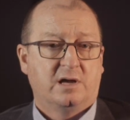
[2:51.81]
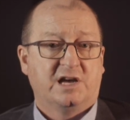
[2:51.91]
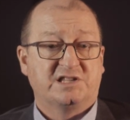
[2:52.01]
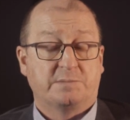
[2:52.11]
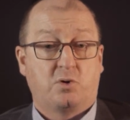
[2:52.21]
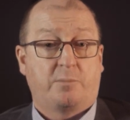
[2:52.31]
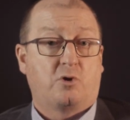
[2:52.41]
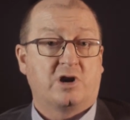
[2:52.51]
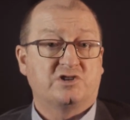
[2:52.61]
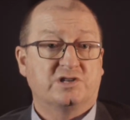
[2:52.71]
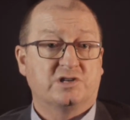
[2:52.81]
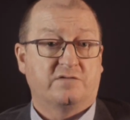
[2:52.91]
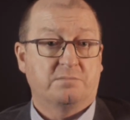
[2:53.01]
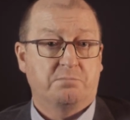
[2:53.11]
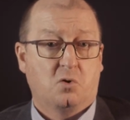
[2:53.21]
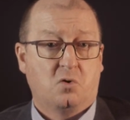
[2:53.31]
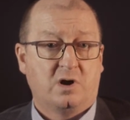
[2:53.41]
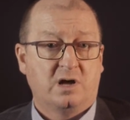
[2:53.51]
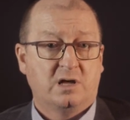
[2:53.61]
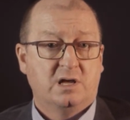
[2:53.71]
as the preparation is often poor,